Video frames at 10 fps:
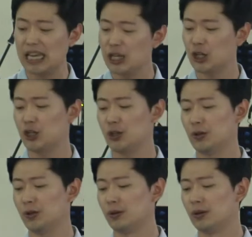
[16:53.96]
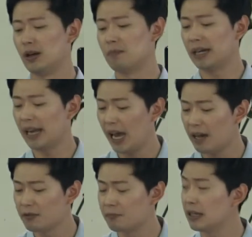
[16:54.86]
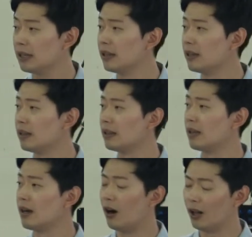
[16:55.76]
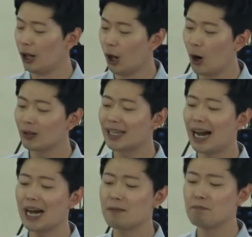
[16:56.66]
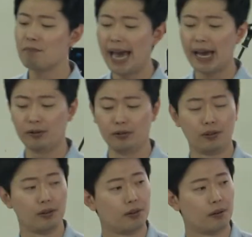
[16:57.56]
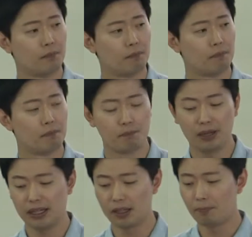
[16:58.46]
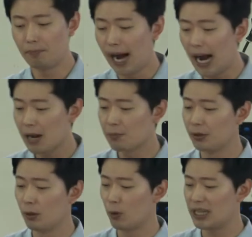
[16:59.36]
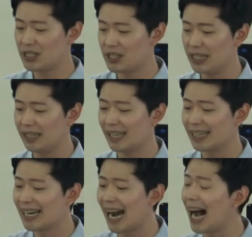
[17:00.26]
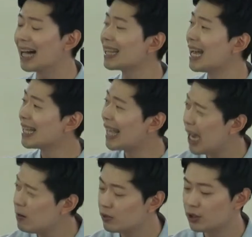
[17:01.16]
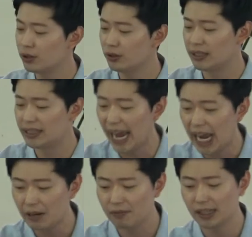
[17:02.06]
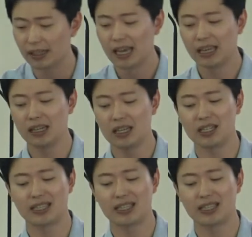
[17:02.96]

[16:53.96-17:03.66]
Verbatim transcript: issue might have been a long time battle. But in the Bible, we see that God came to David in his